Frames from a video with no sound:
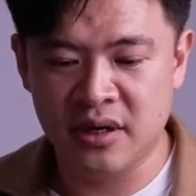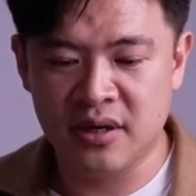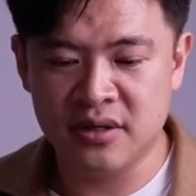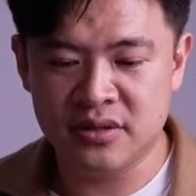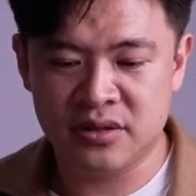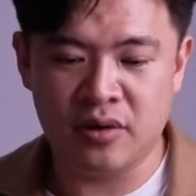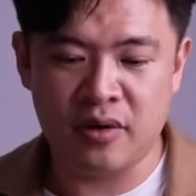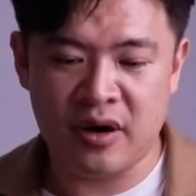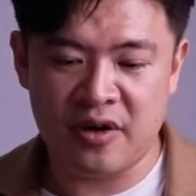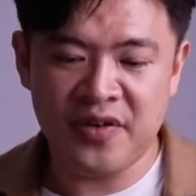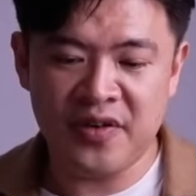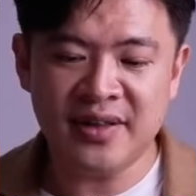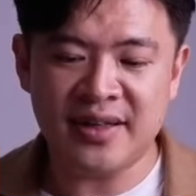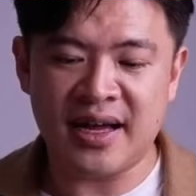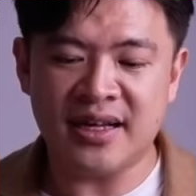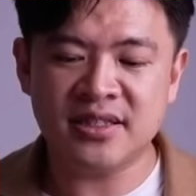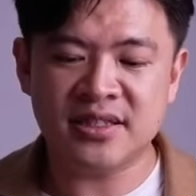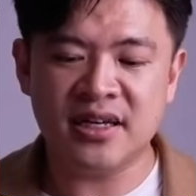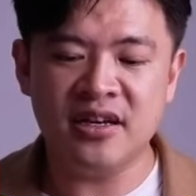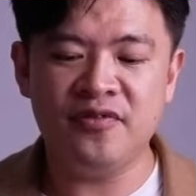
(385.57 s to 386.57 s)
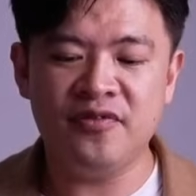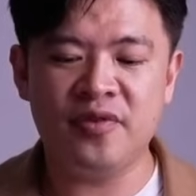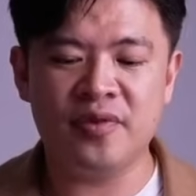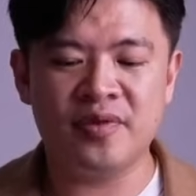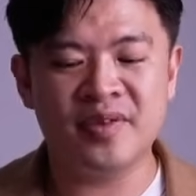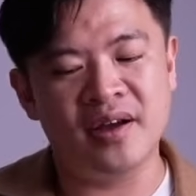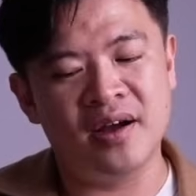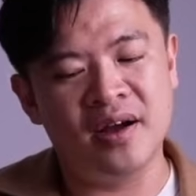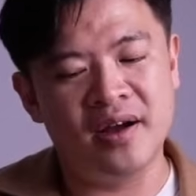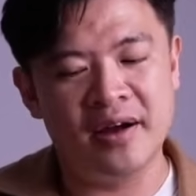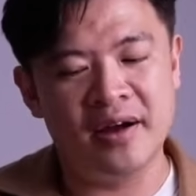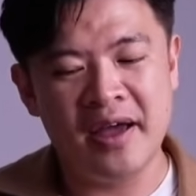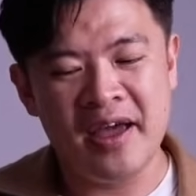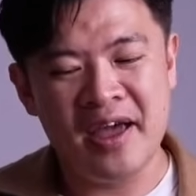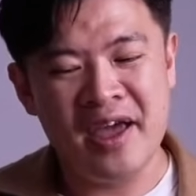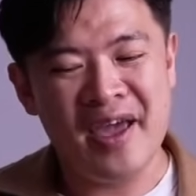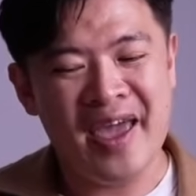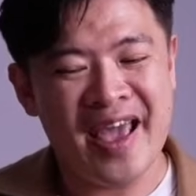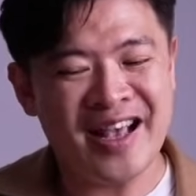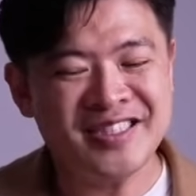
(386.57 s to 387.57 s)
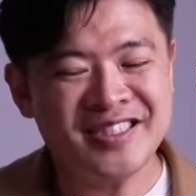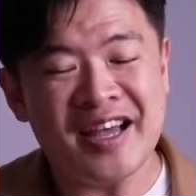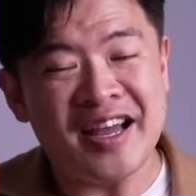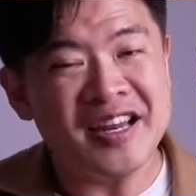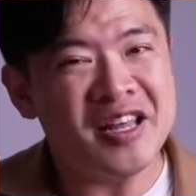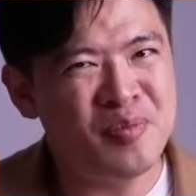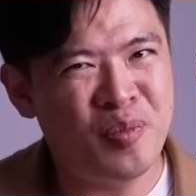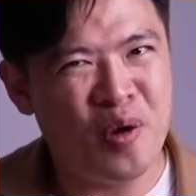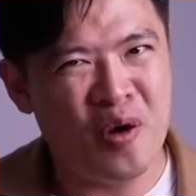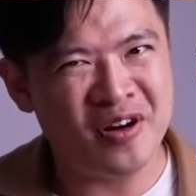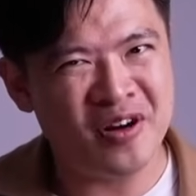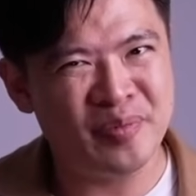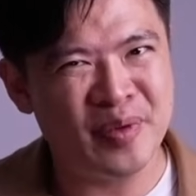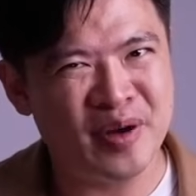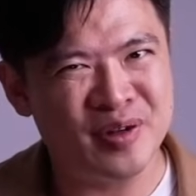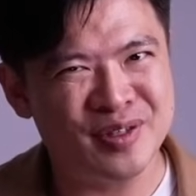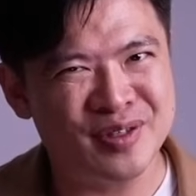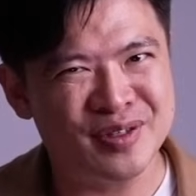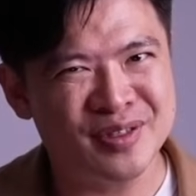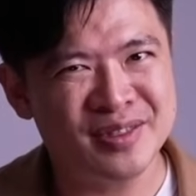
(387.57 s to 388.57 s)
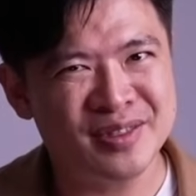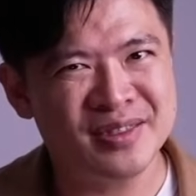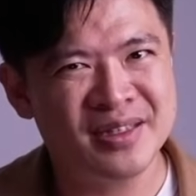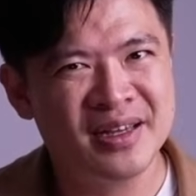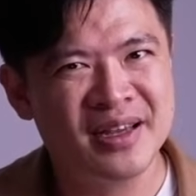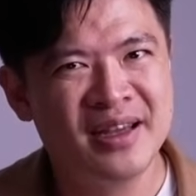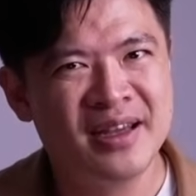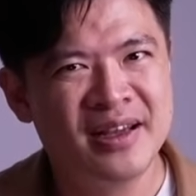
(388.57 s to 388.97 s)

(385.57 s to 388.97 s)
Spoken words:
So I think that's kind of the exciting part about this.